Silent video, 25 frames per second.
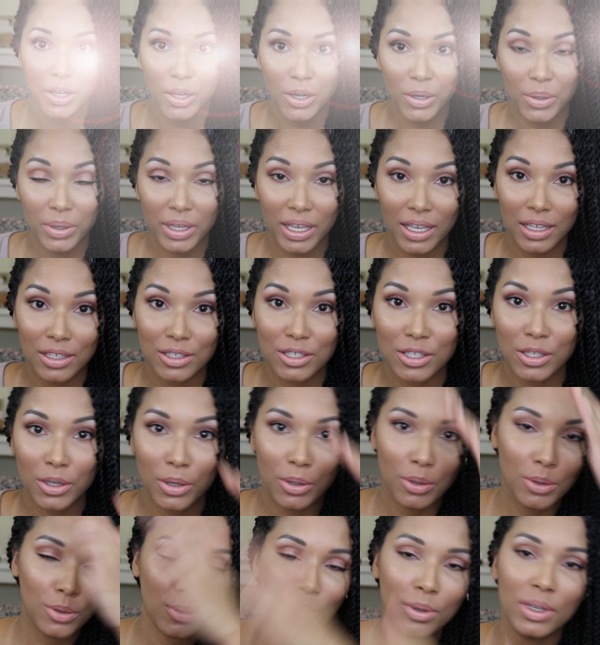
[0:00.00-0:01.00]
Okay,
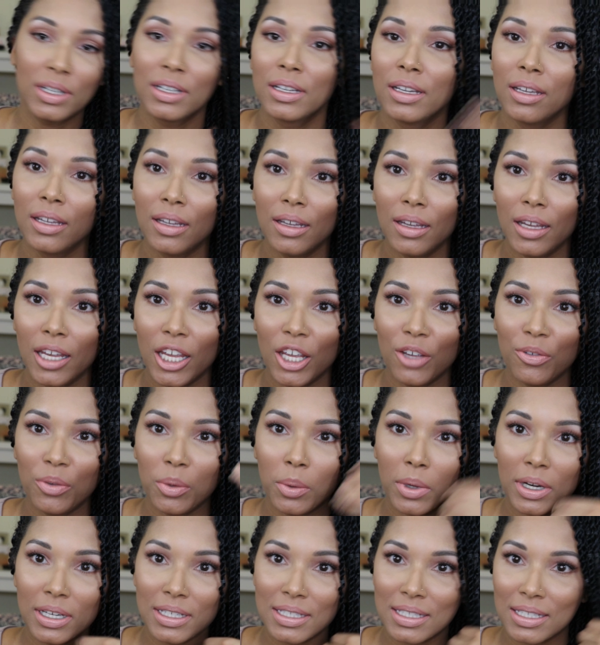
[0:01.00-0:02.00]
so if you
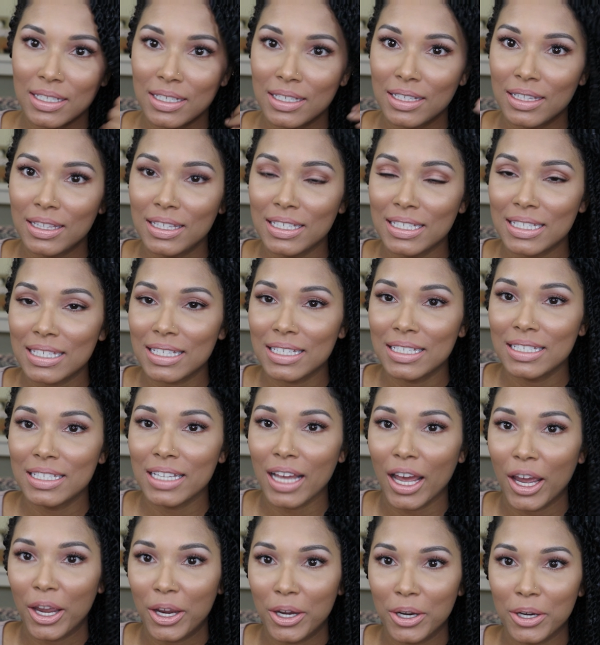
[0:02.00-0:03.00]
want to see this
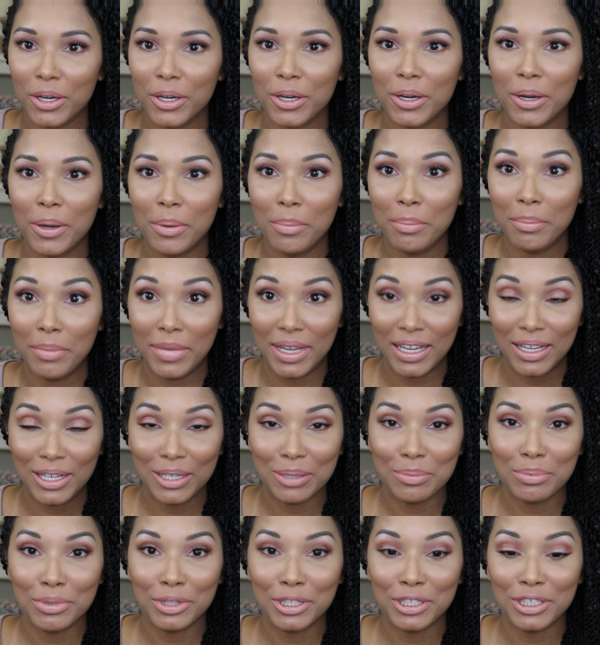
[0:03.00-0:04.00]
entire
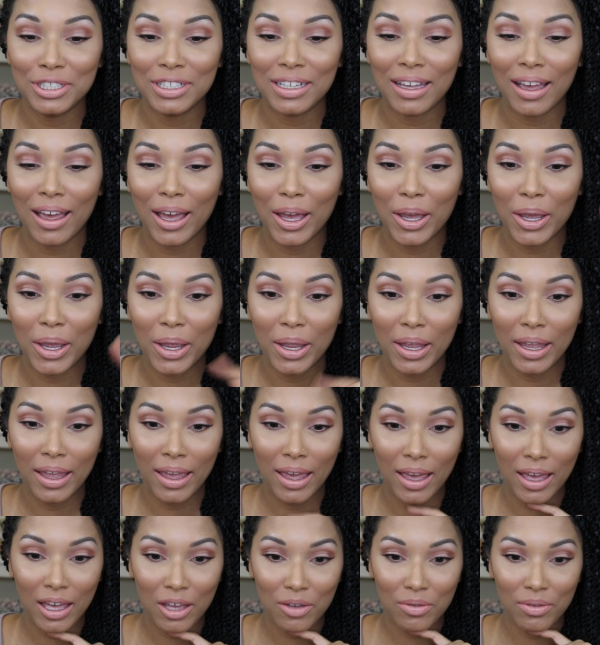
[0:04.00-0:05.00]
makeup look, I
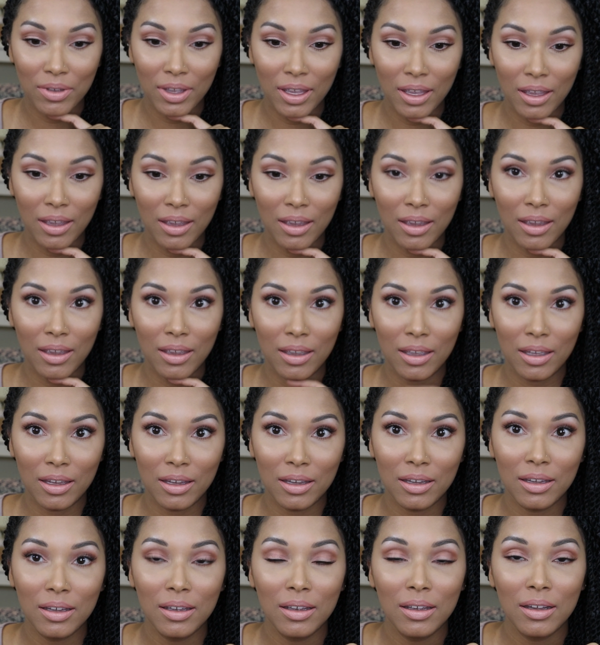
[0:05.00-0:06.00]
have
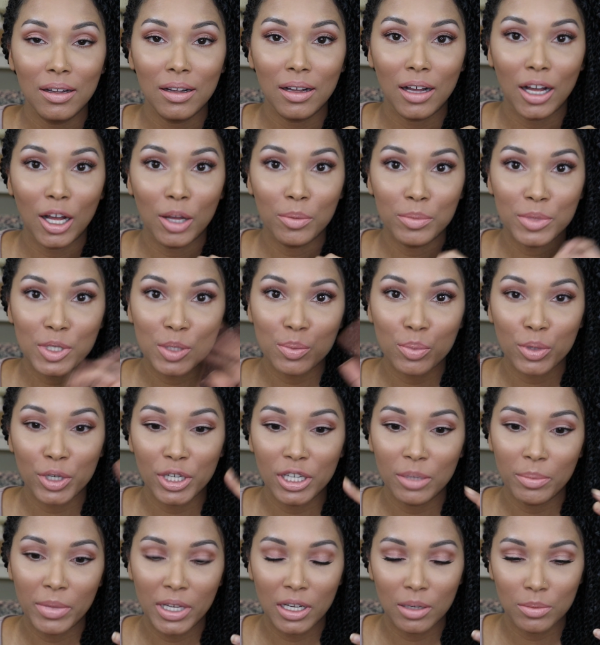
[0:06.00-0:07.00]
a
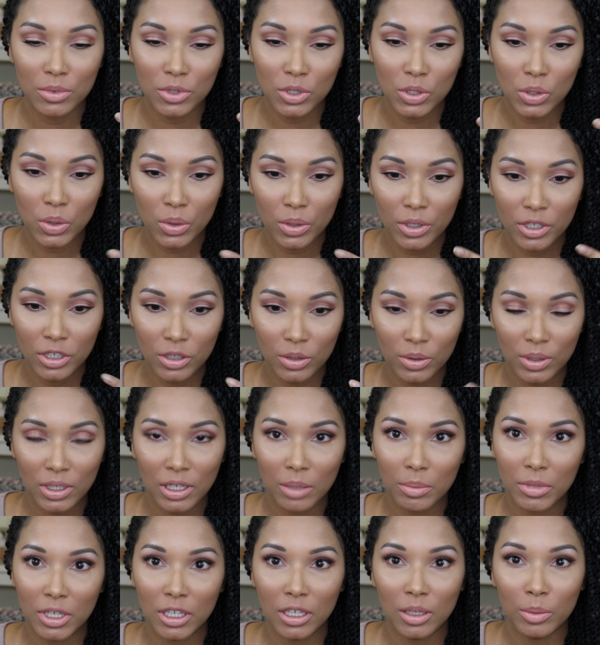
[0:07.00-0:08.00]
spring makeup tutorial
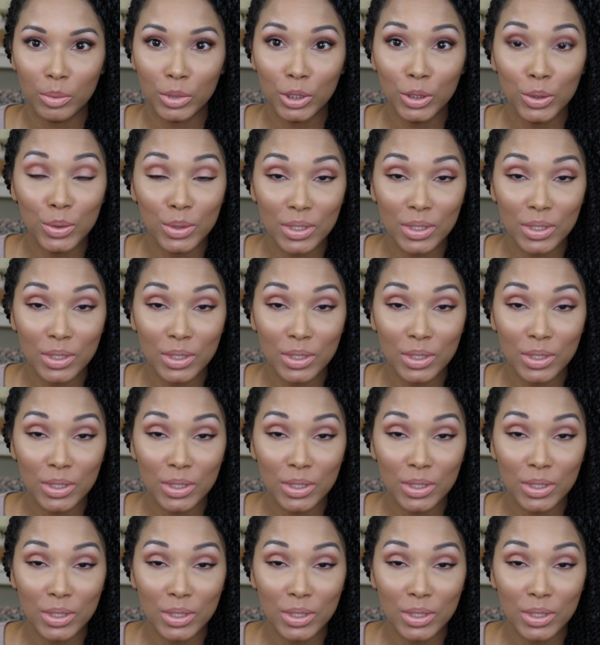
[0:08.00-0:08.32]
coming up